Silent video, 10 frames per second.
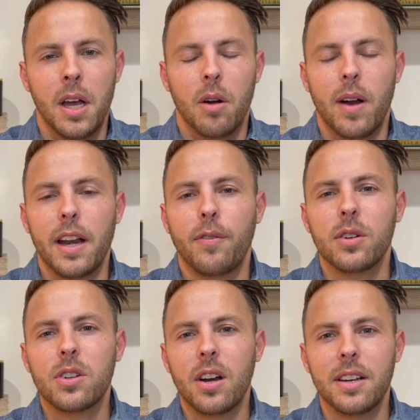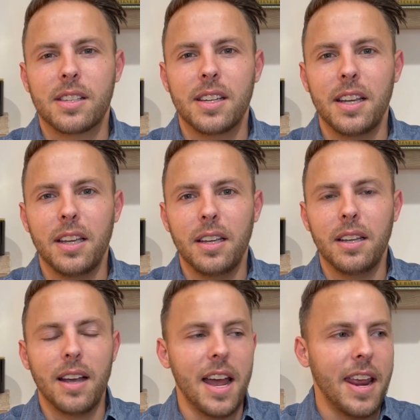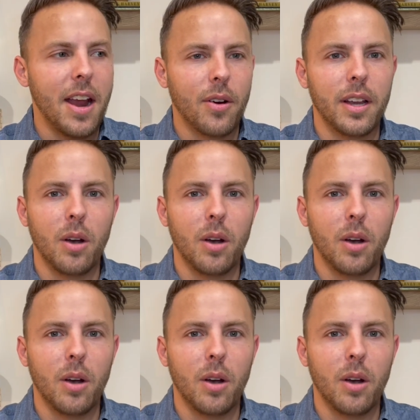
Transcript: Right? If you're starting to see an area